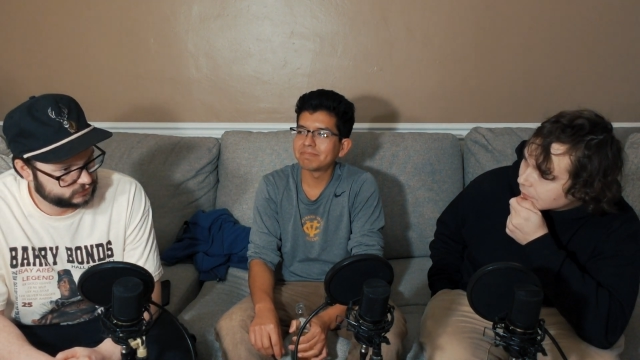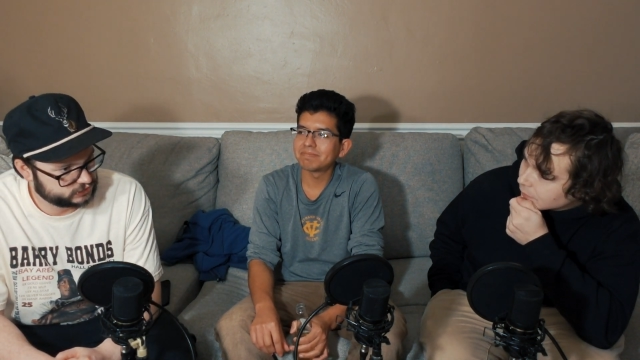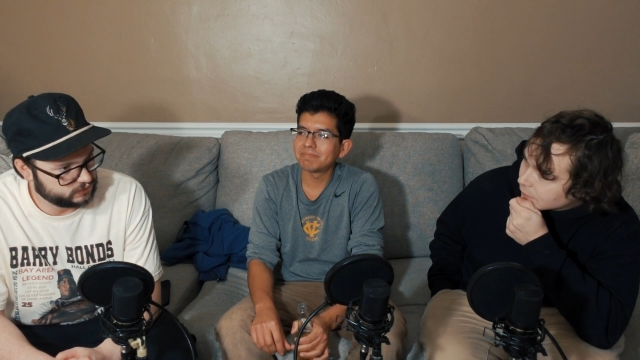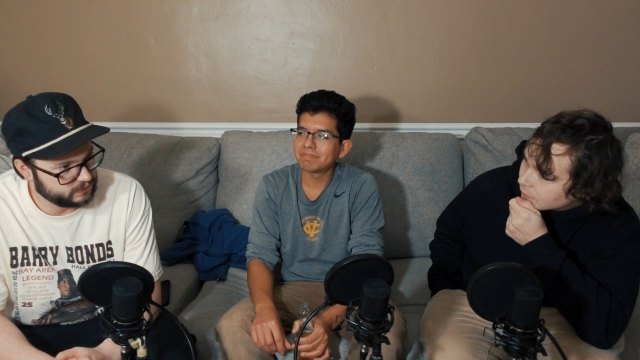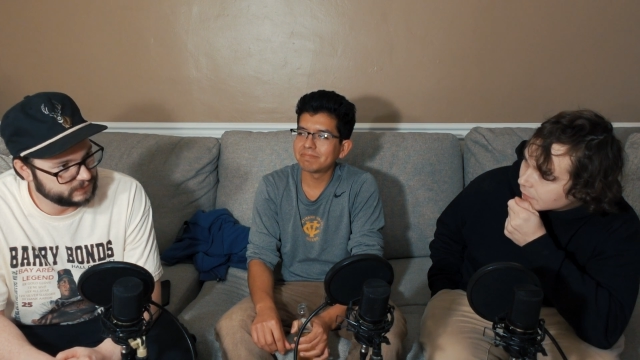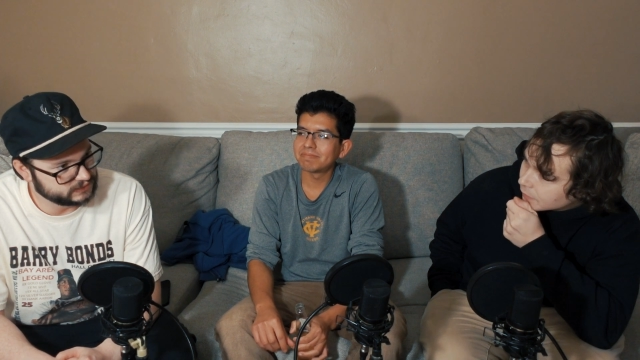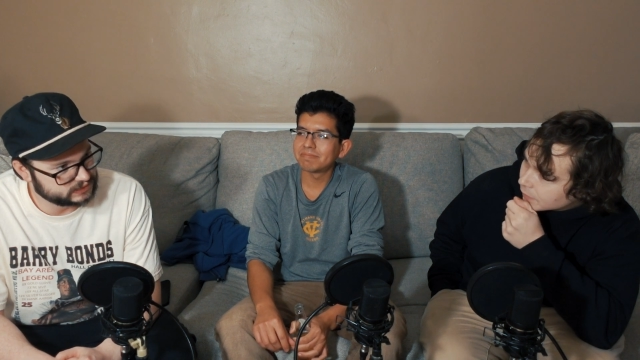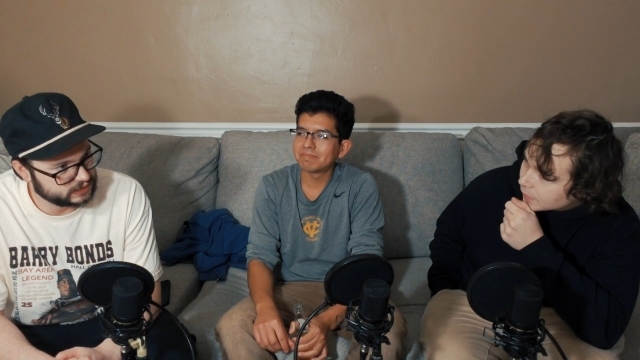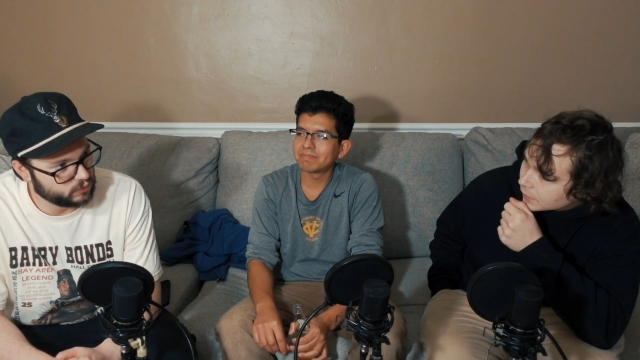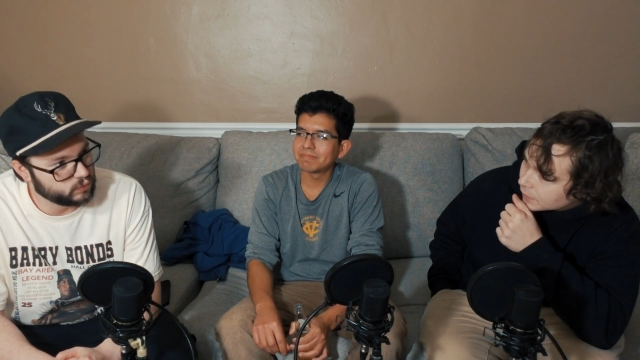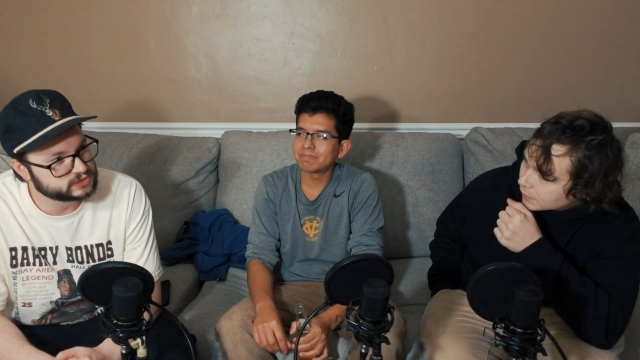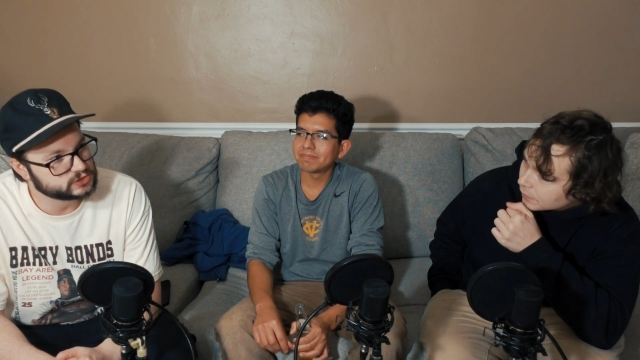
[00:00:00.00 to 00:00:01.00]
Speaker 1: Which so it's
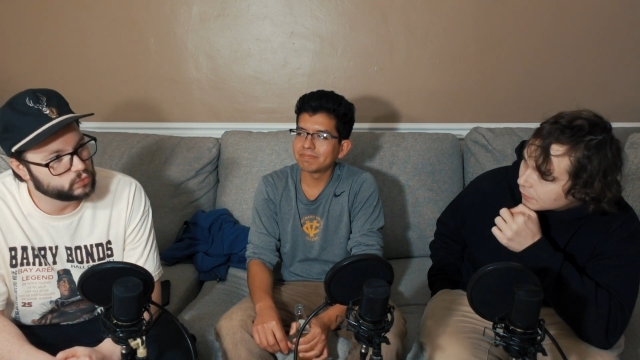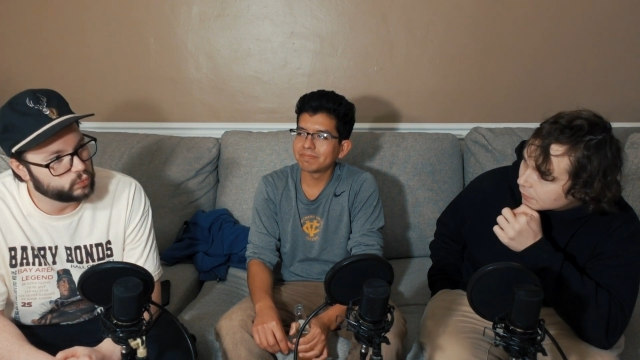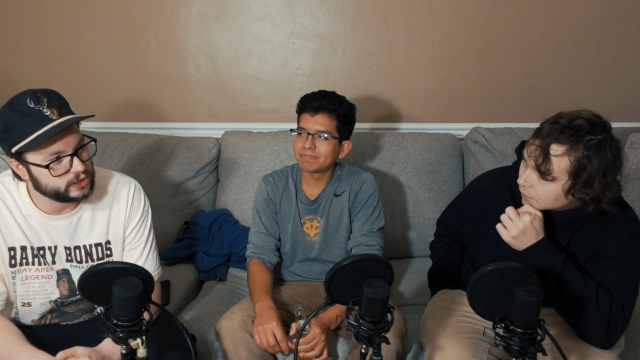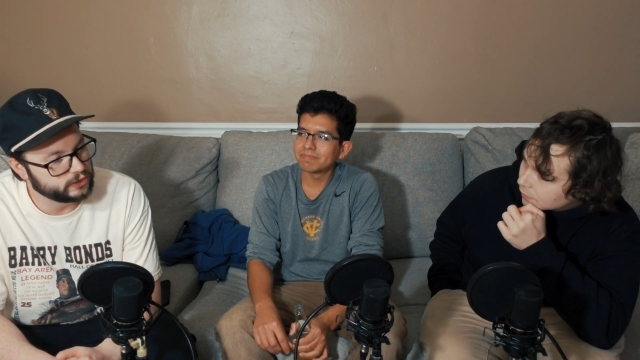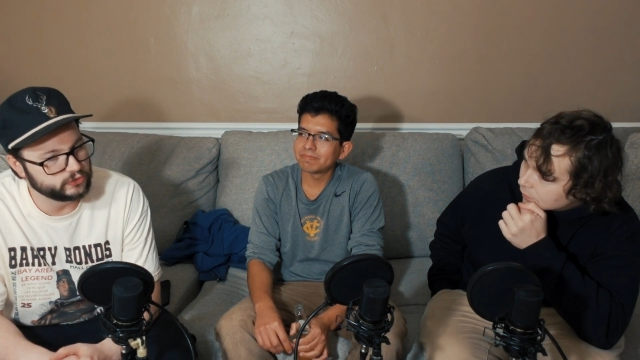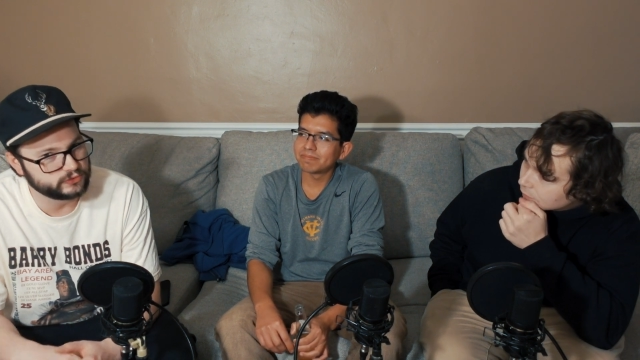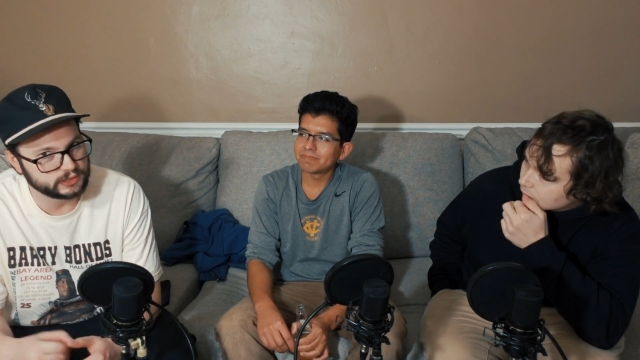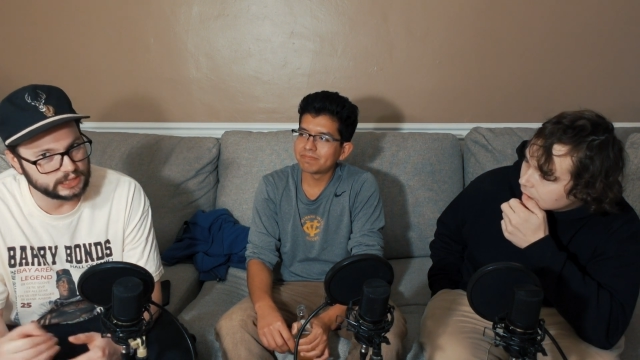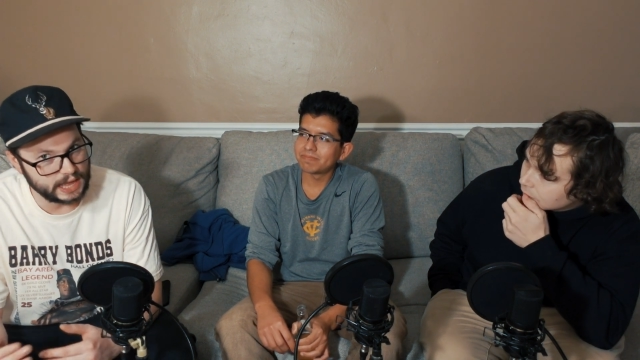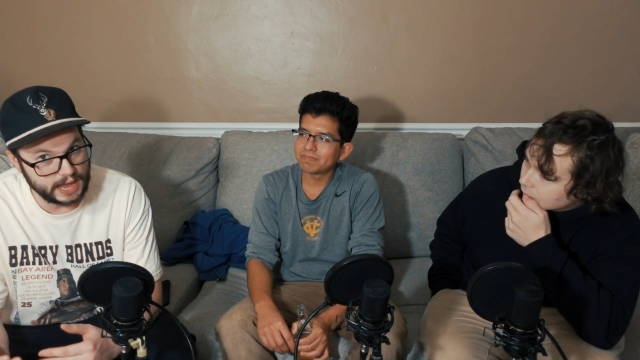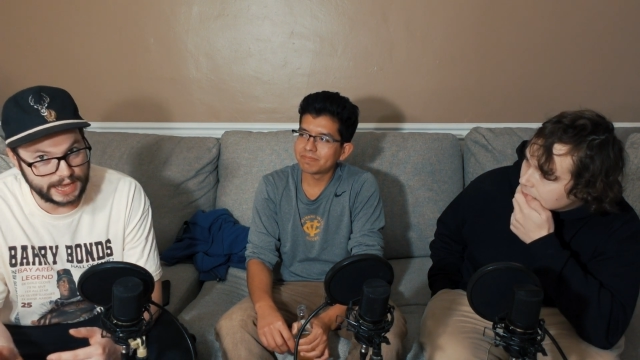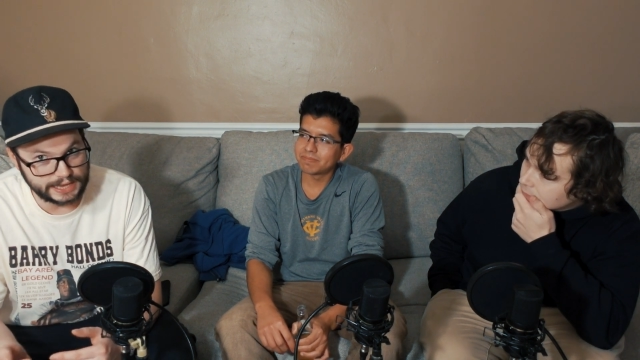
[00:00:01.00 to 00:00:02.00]
like a it's a weird
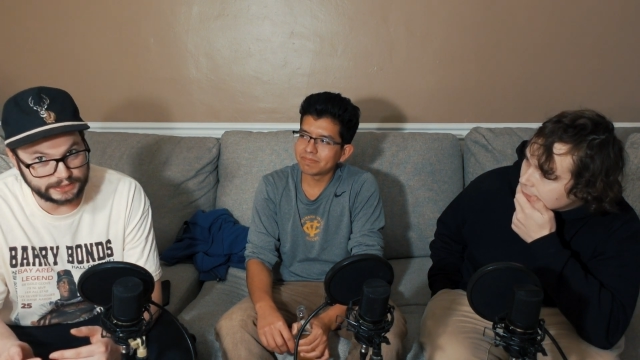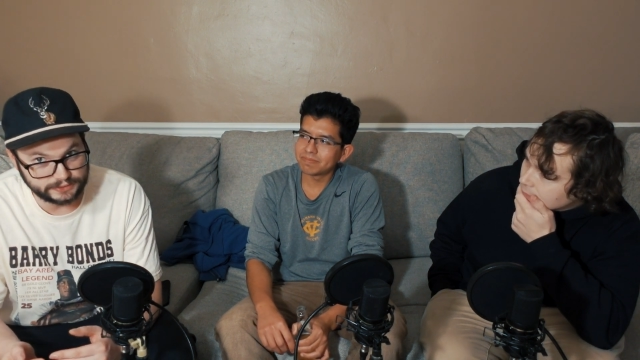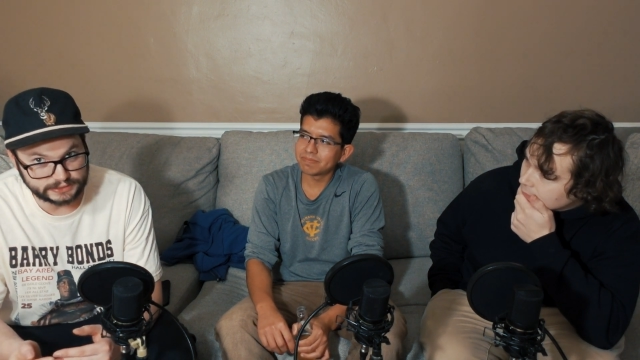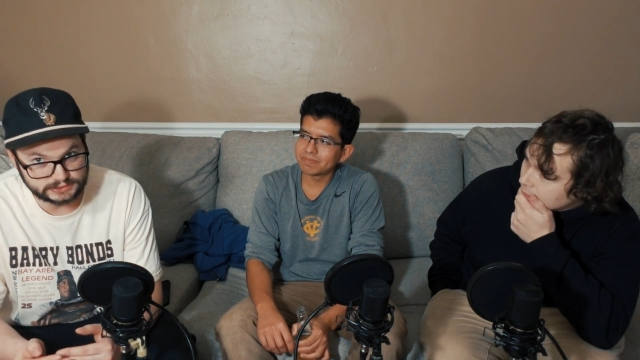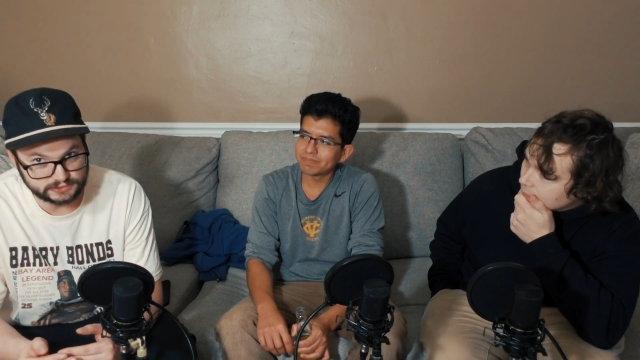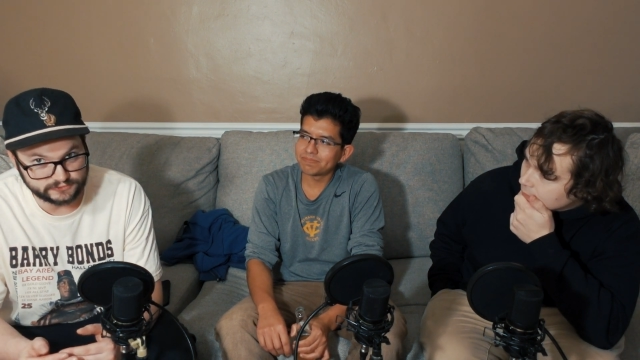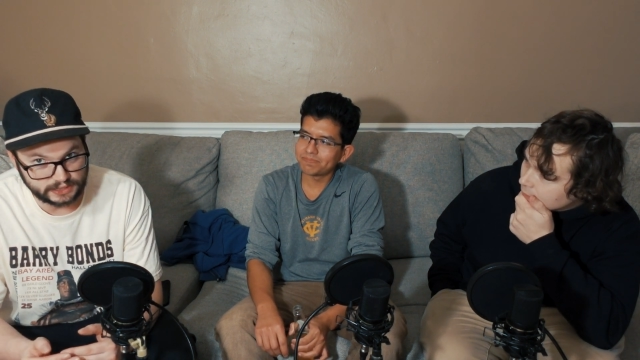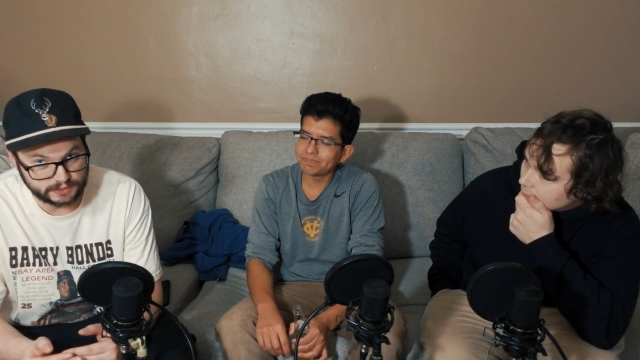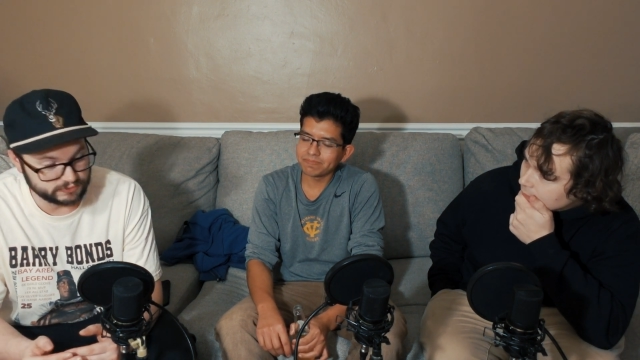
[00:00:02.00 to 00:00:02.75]
line that's of